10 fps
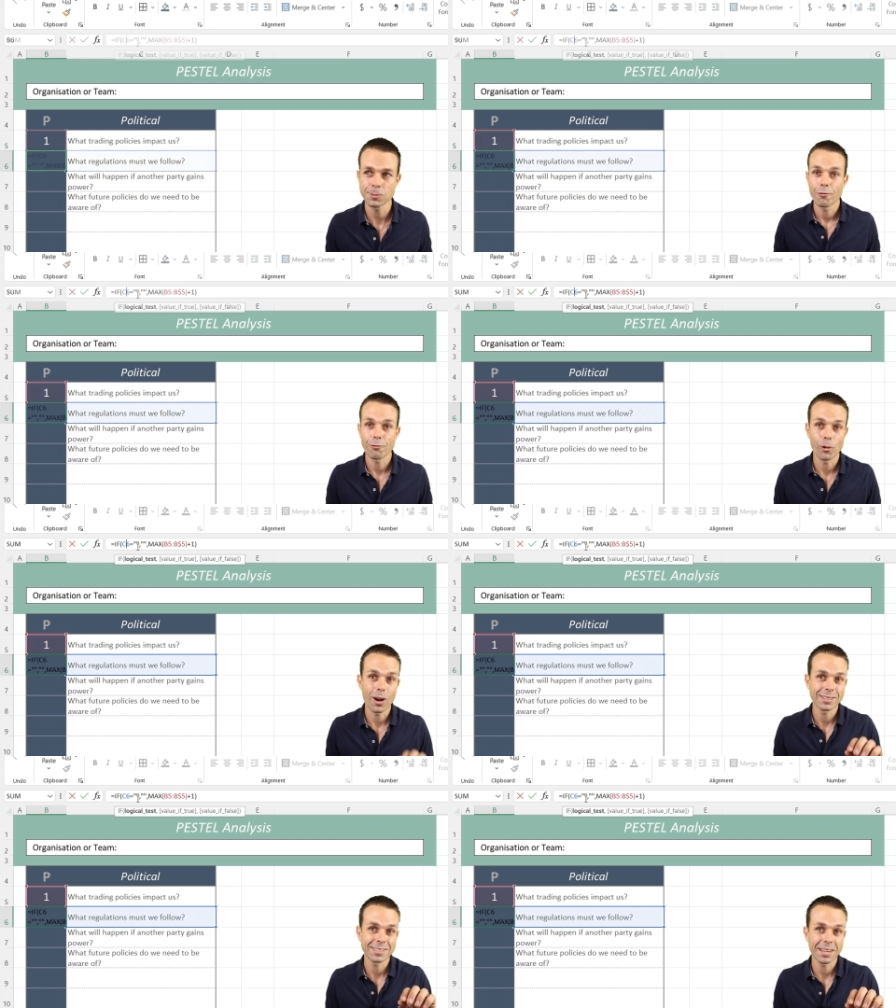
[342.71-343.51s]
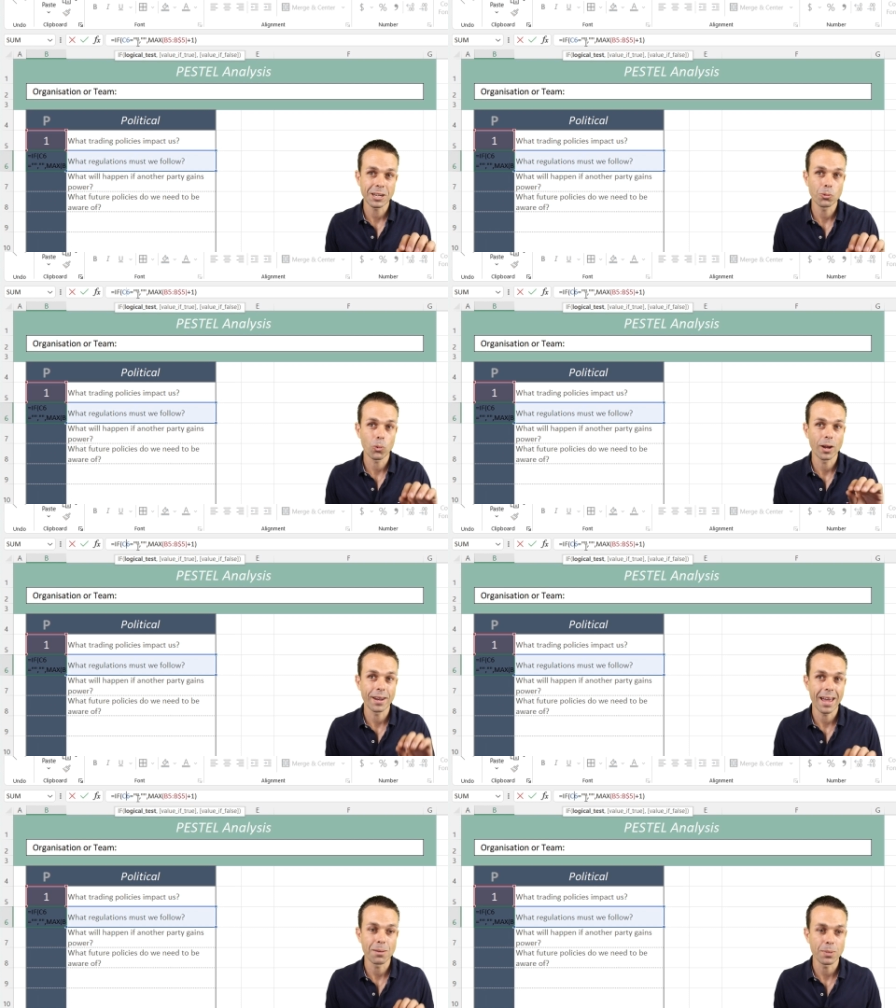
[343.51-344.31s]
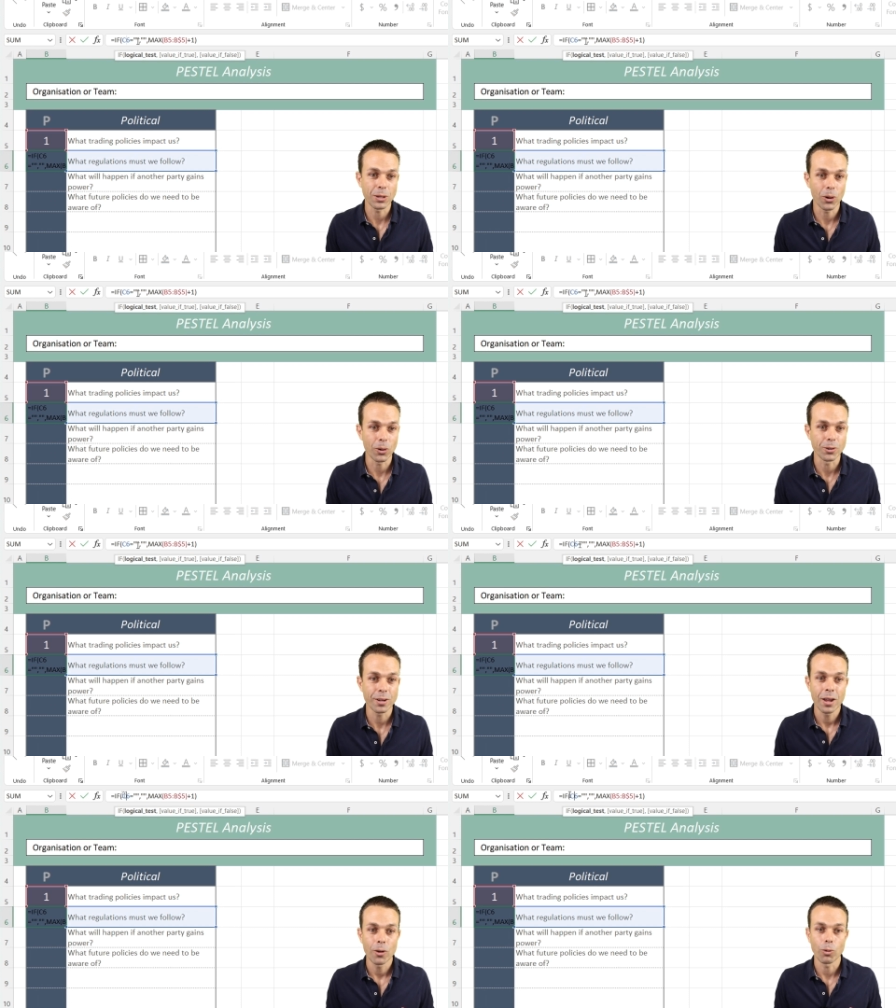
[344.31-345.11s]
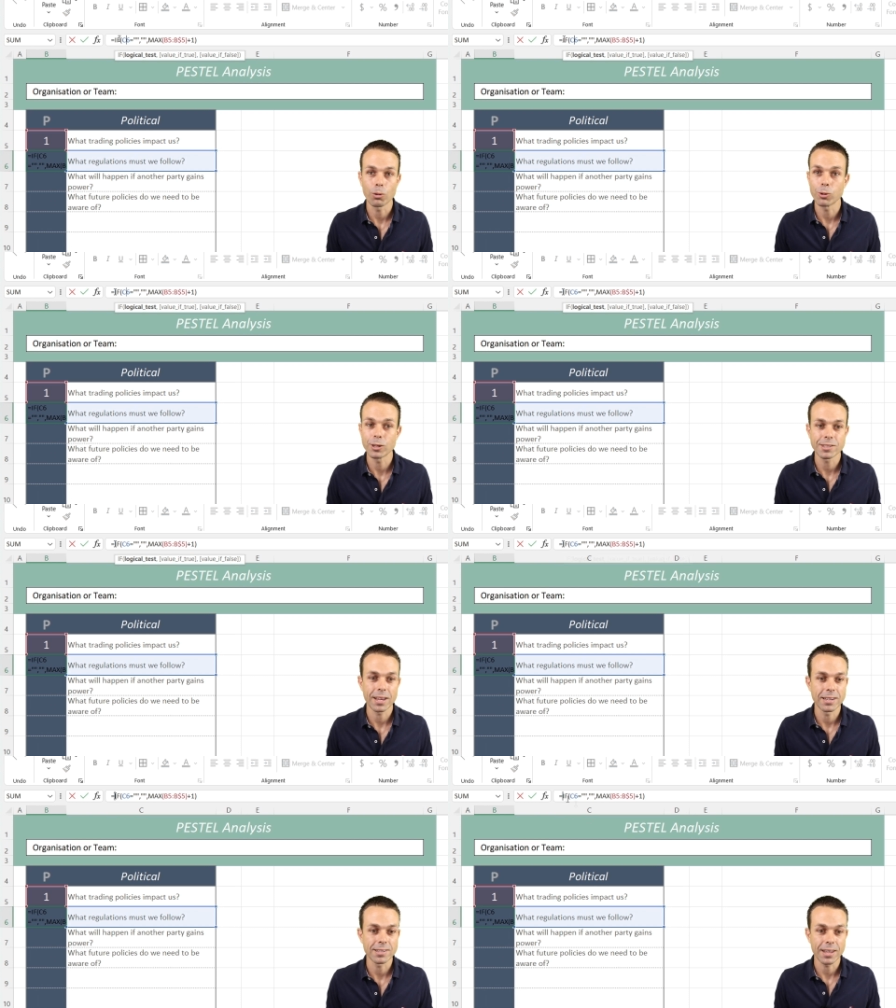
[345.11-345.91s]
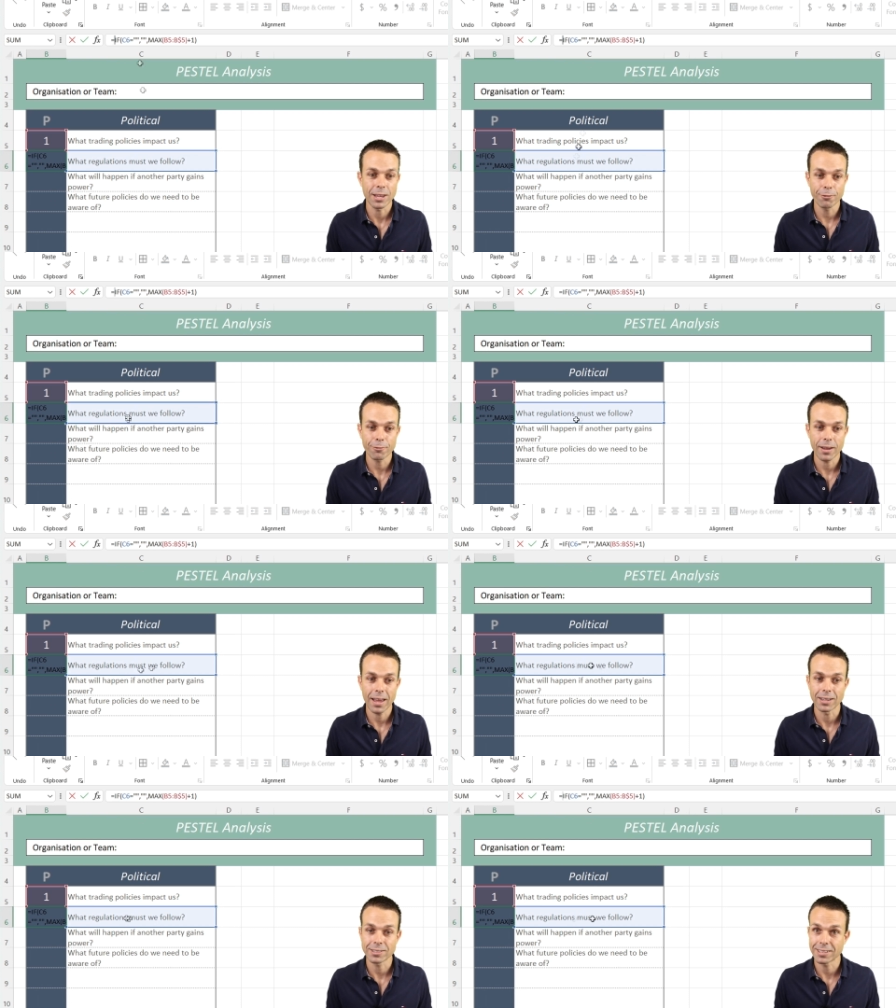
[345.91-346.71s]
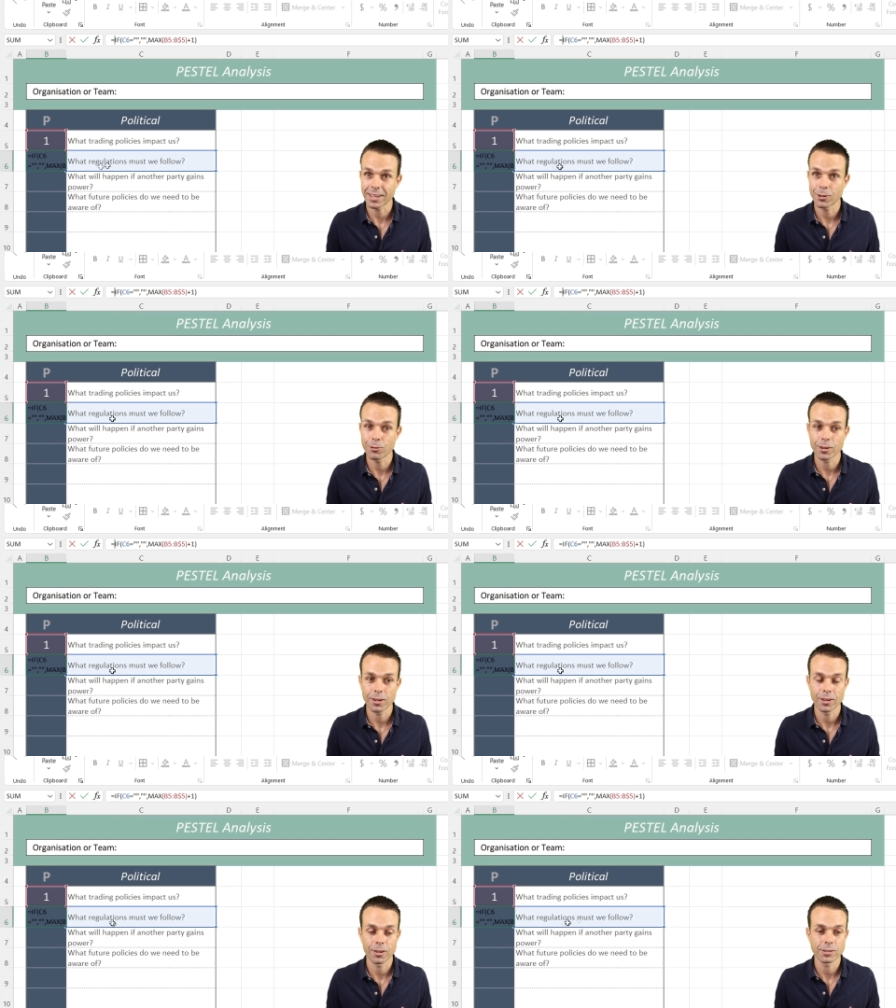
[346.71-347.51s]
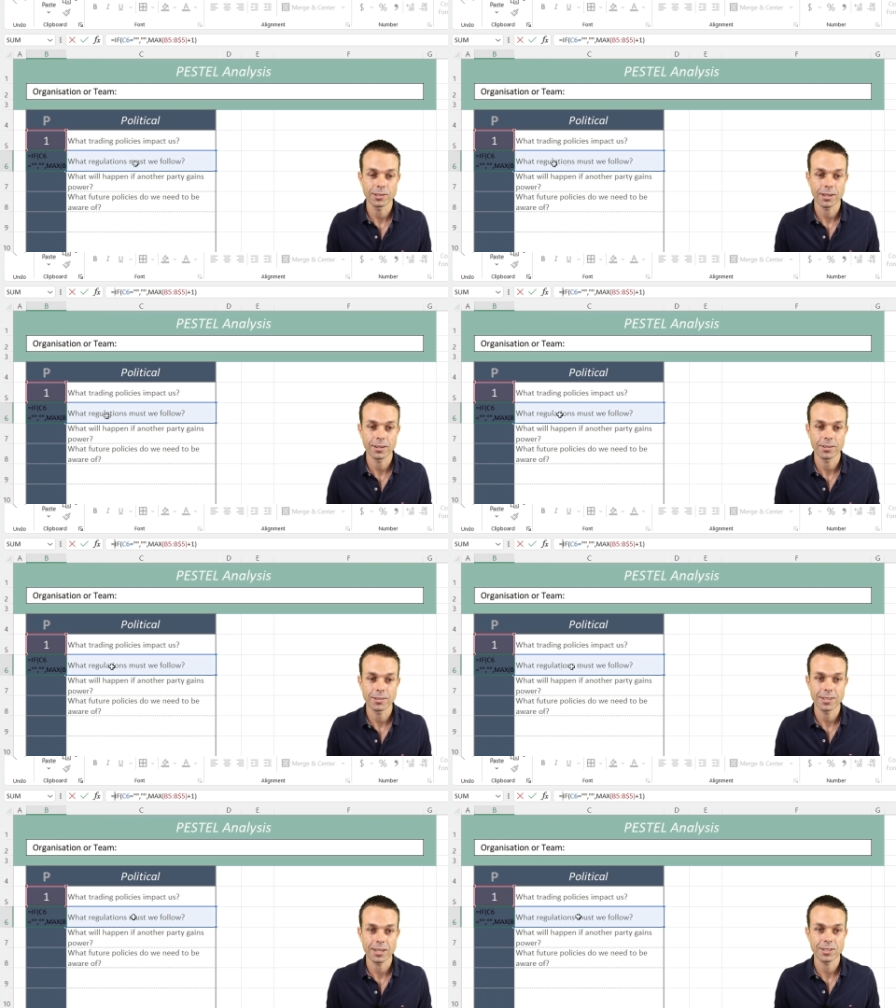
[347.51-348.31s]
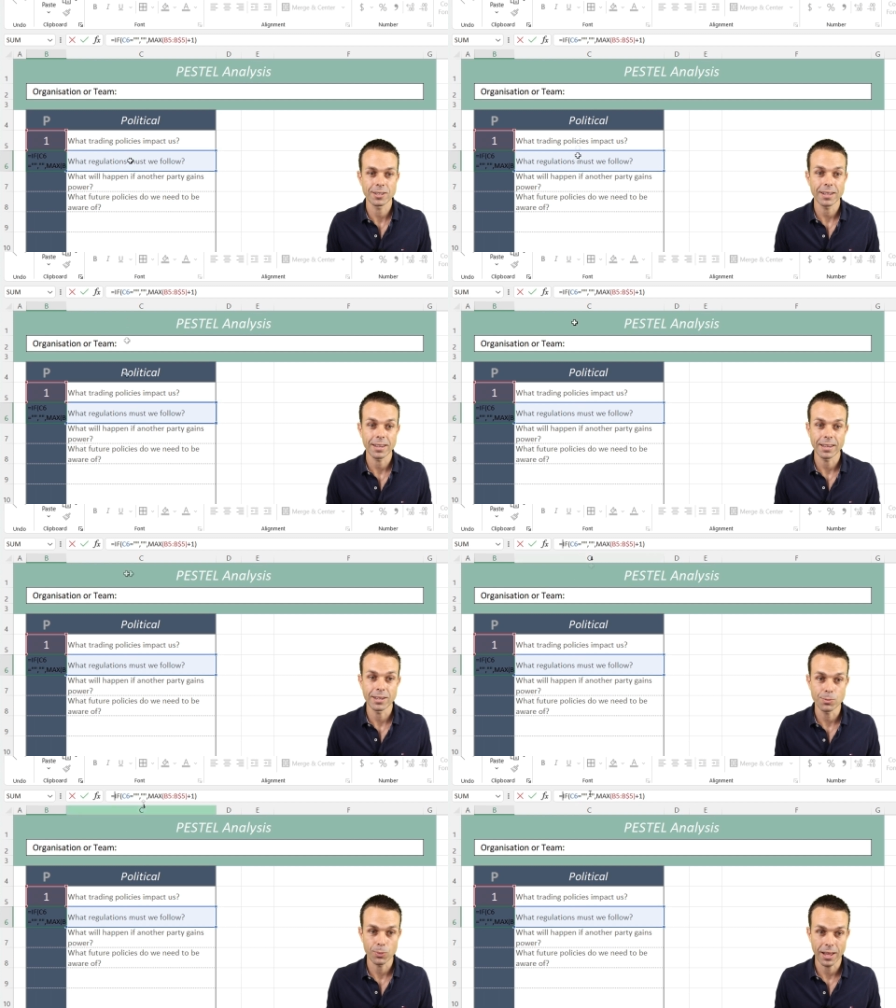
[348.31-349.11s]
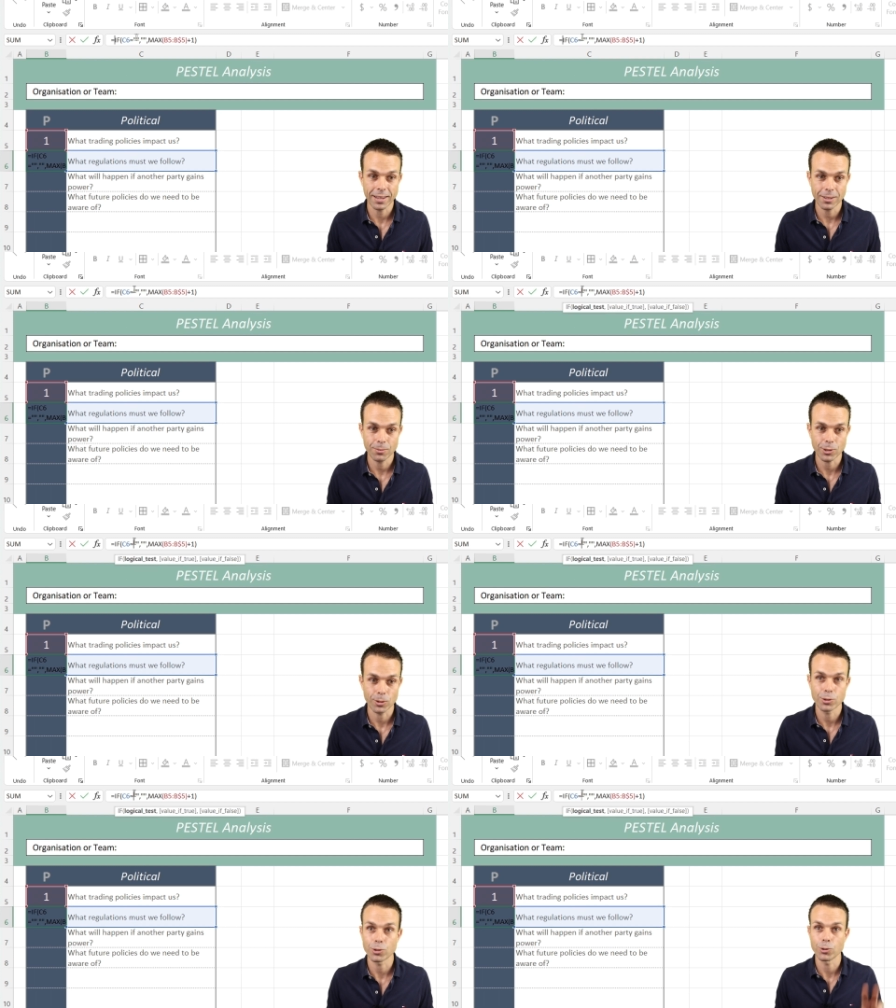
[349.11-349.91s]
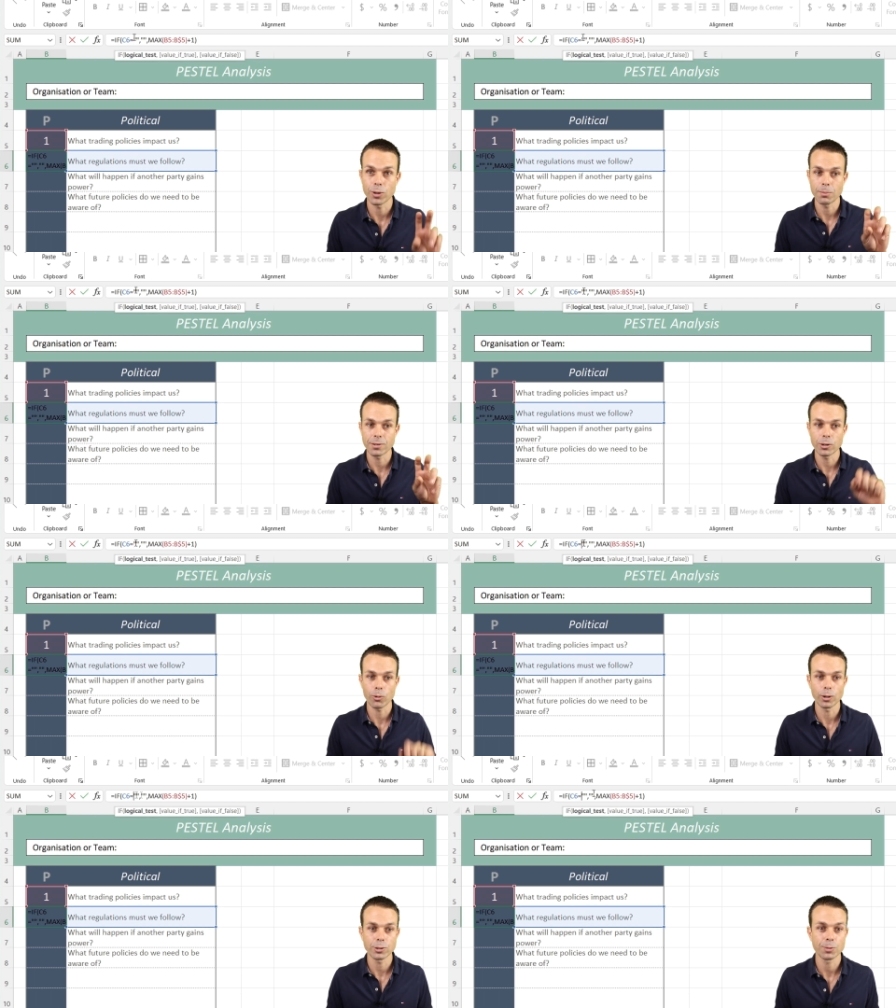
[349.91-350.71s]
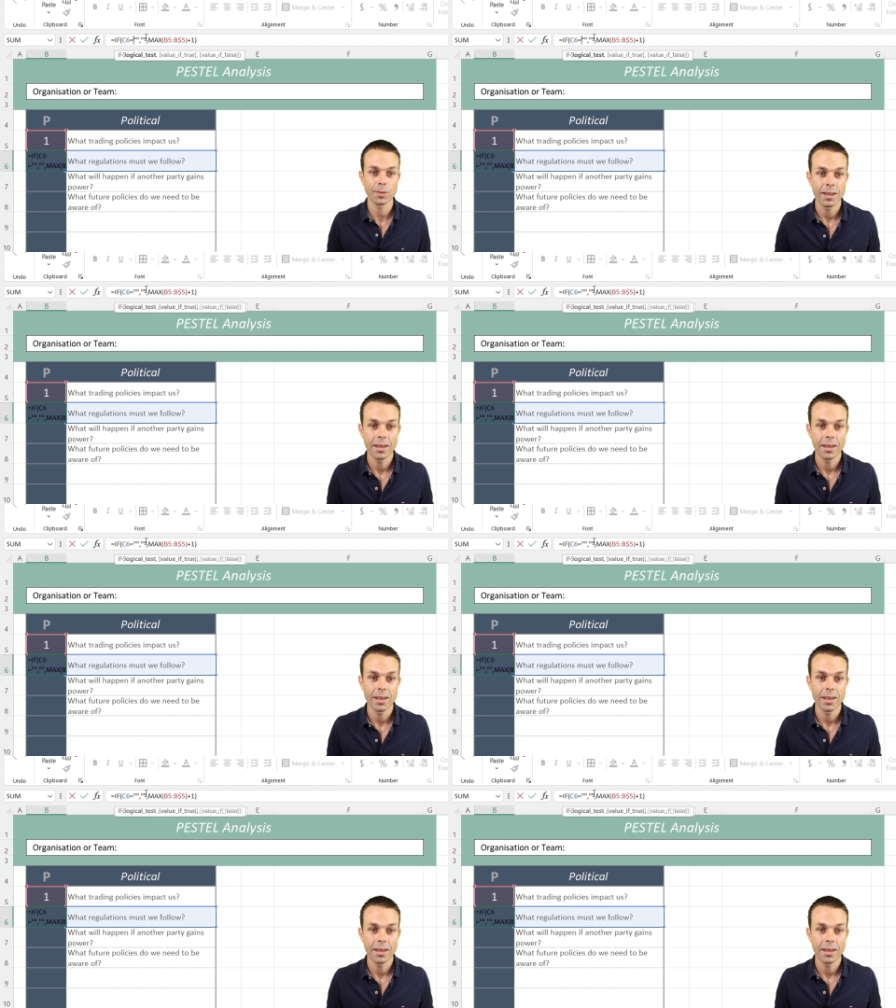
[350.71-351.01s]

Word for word: For our second one and beyond, what we want to say is if our second, uh, second section is blank, so two empty quotes,